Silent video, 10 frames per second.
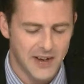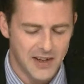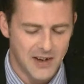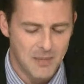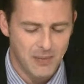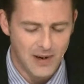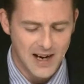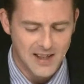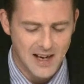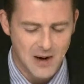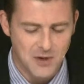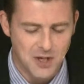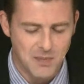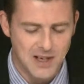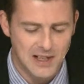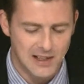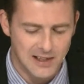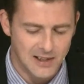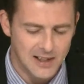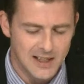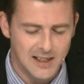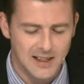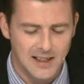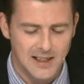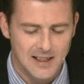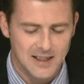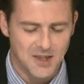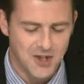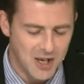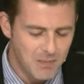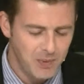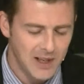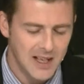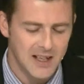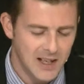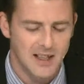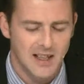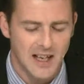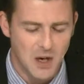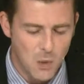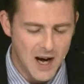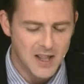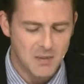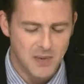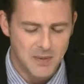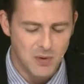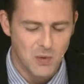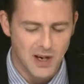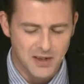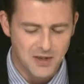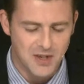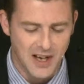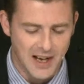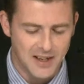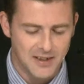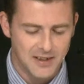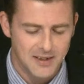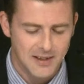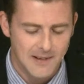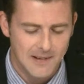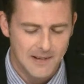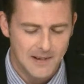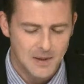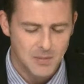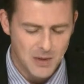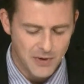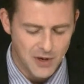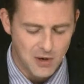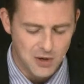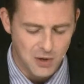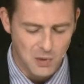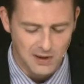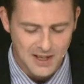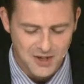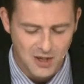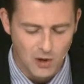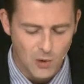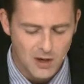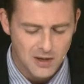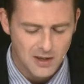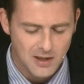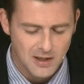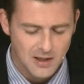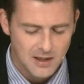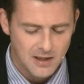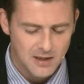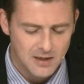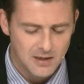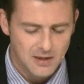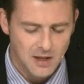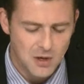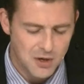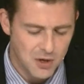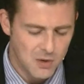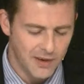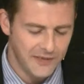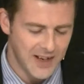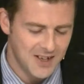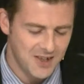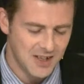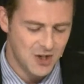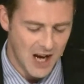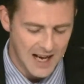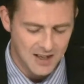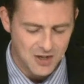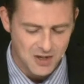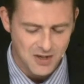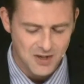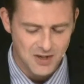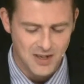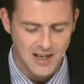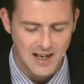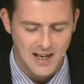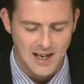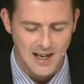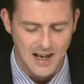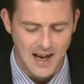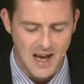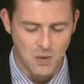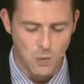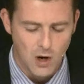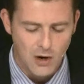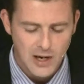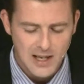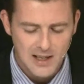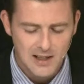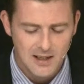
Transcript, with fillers: Father, I pray that I would speak clearly, simply, and in a way that people would understand. Be with those who will listen, Lord, those who are facing challenges and worry